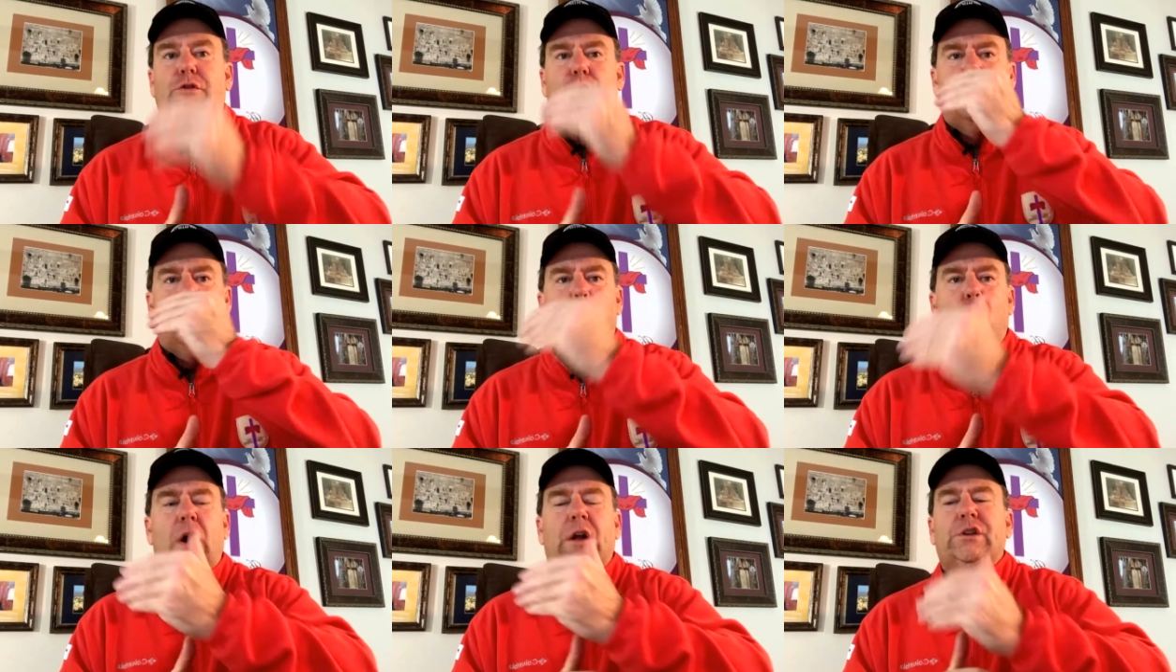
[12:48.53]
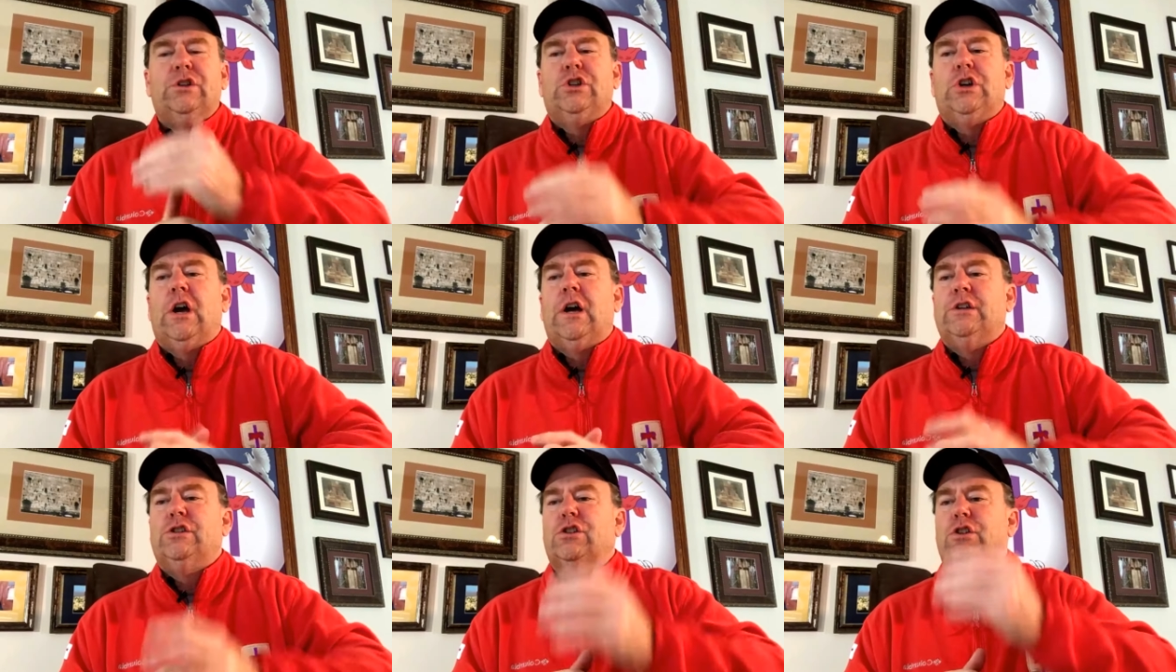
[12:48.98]
the one
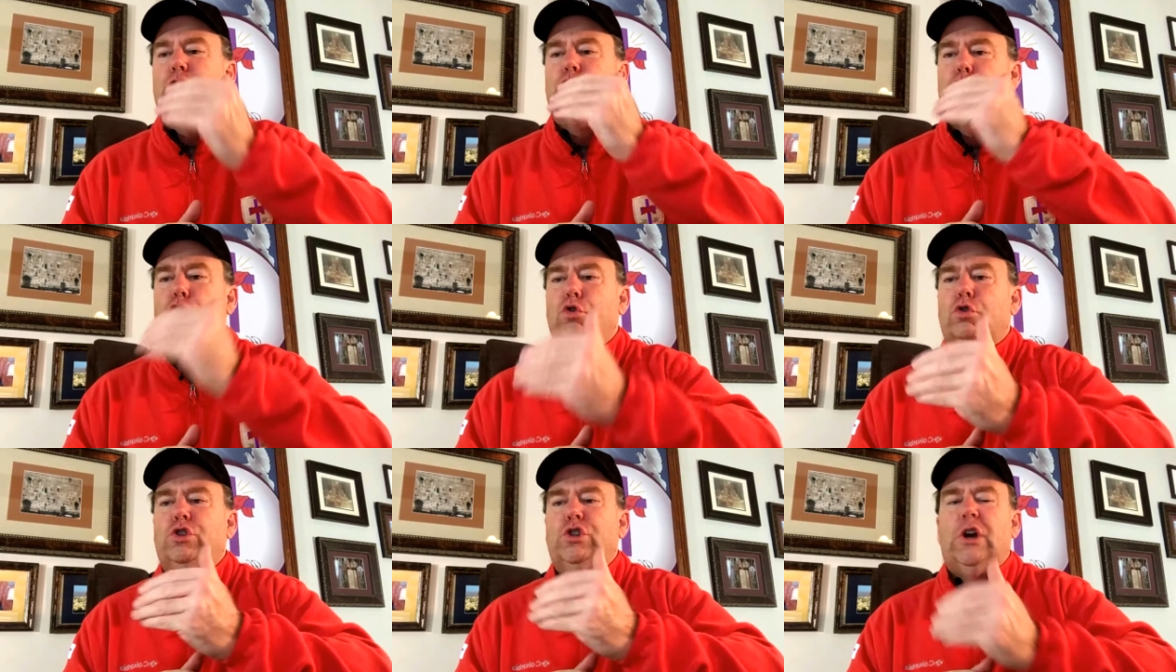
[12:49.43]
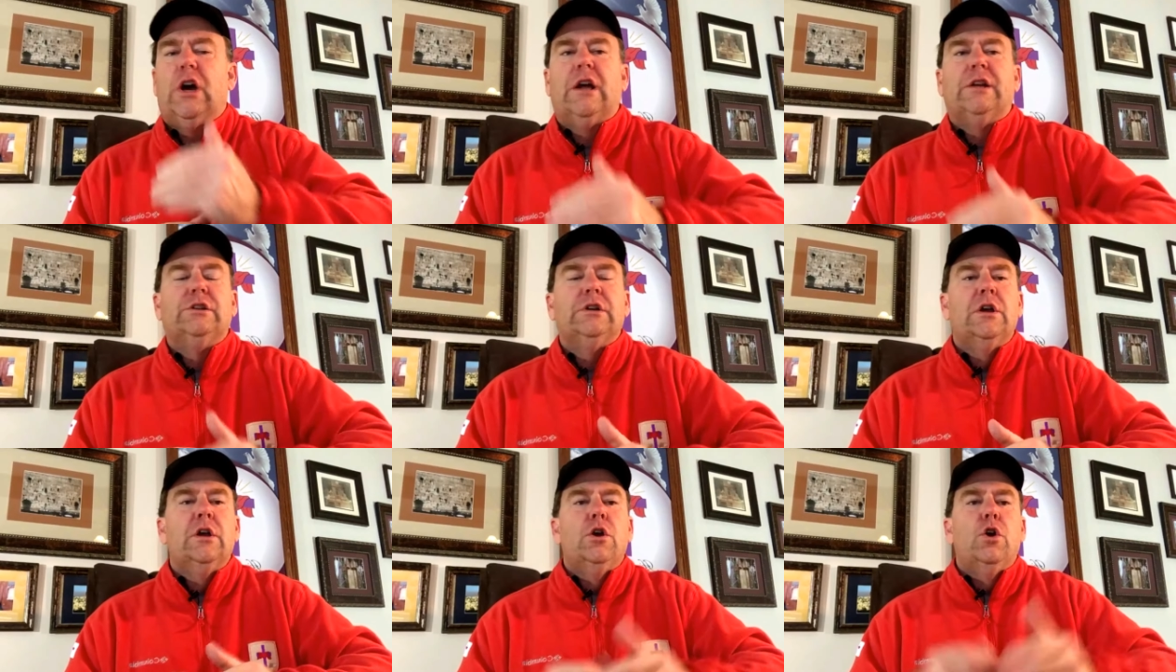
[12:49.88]
judge, the true
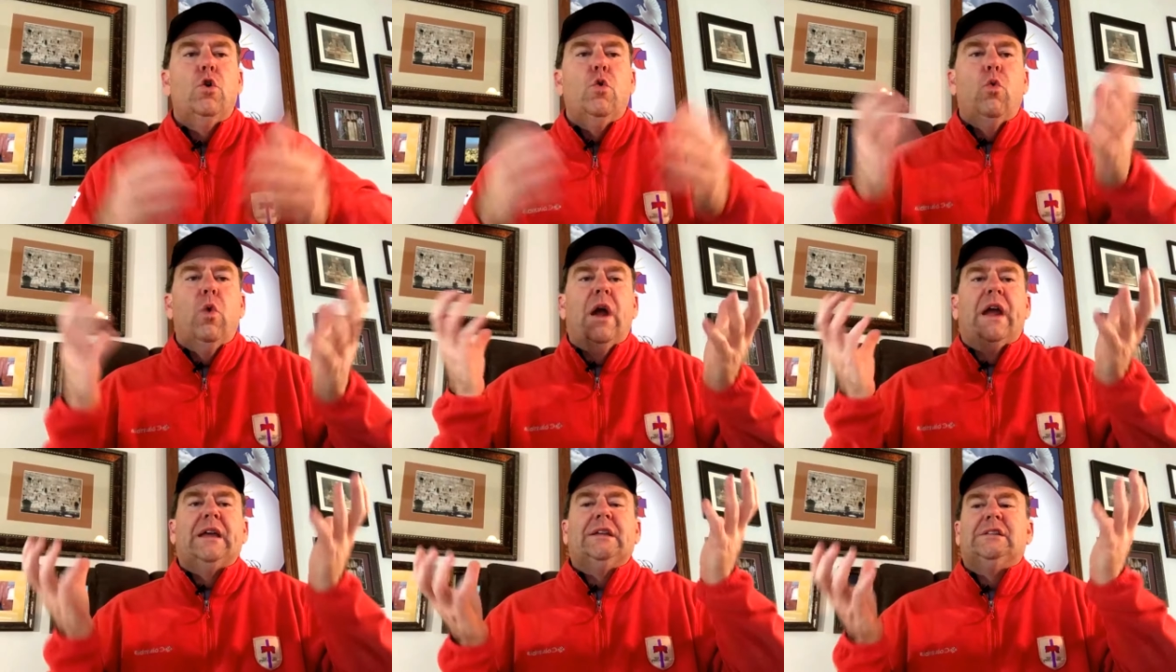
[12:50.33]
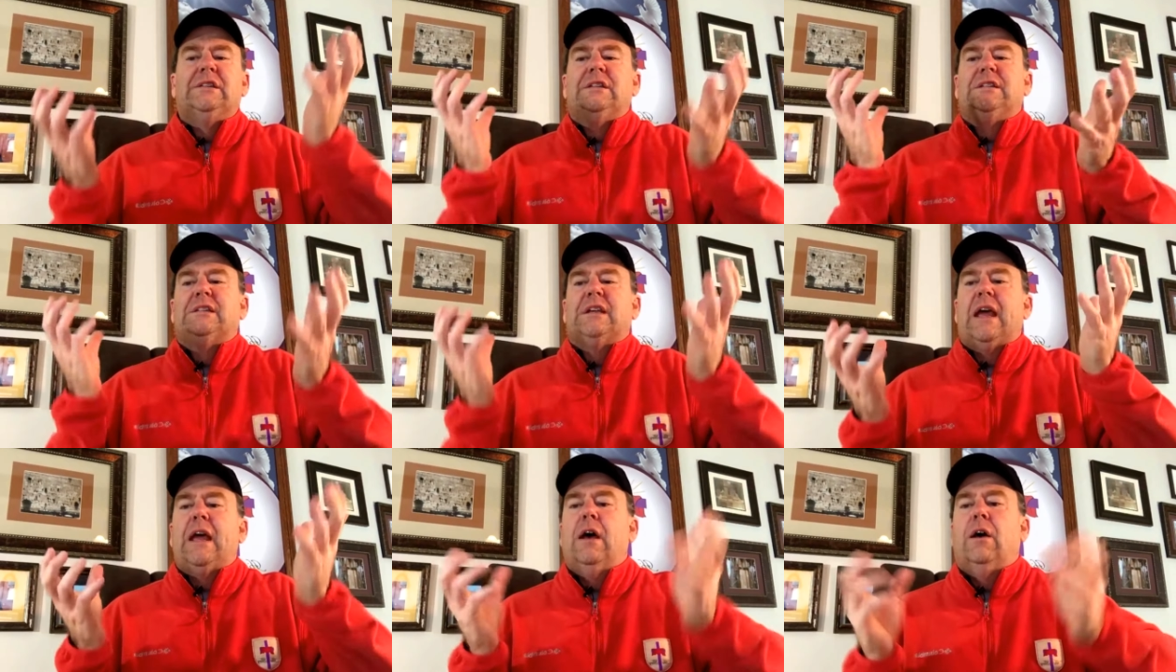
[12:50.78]
judge who weighs the
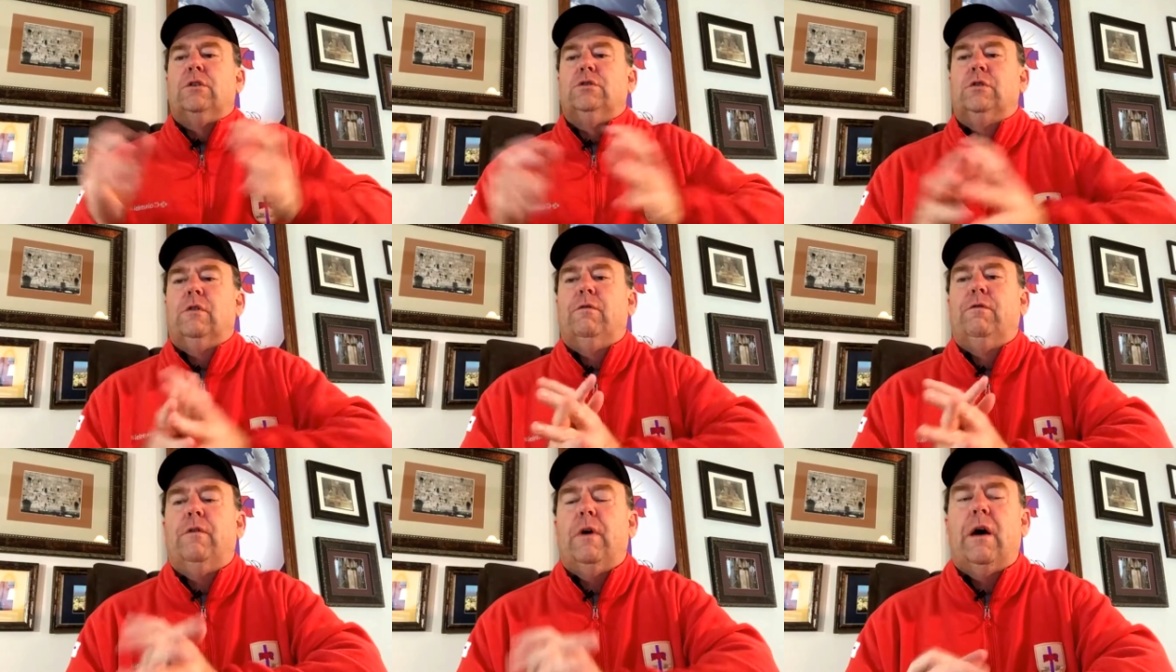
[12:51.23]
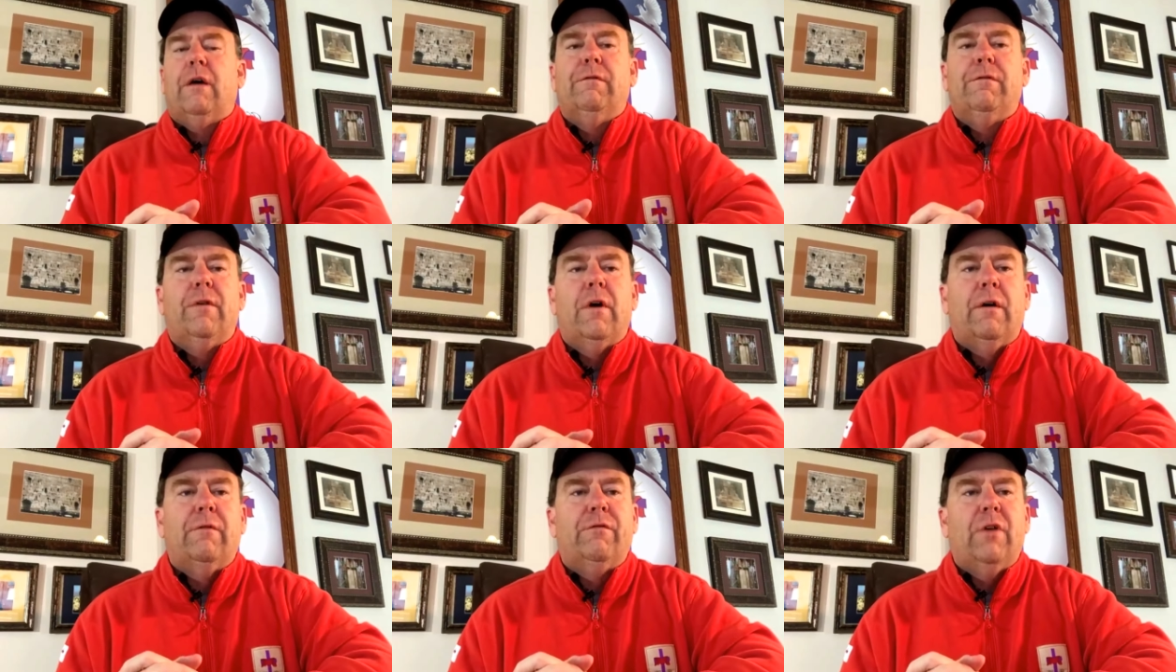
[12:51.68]
scales of, of,
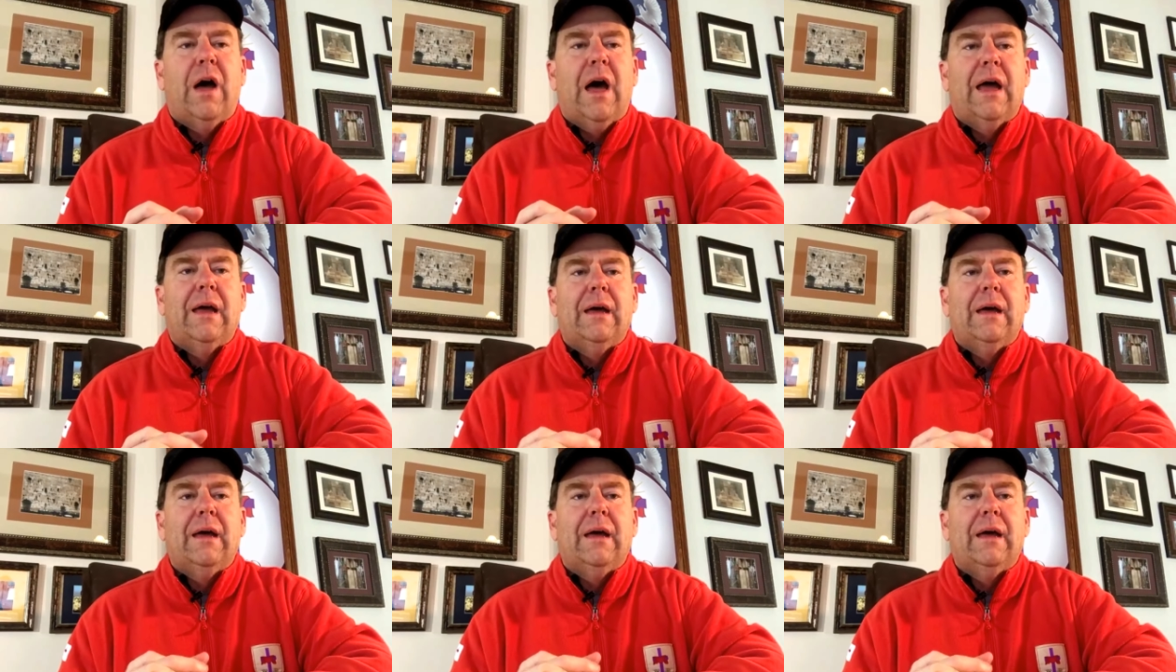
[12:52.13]
of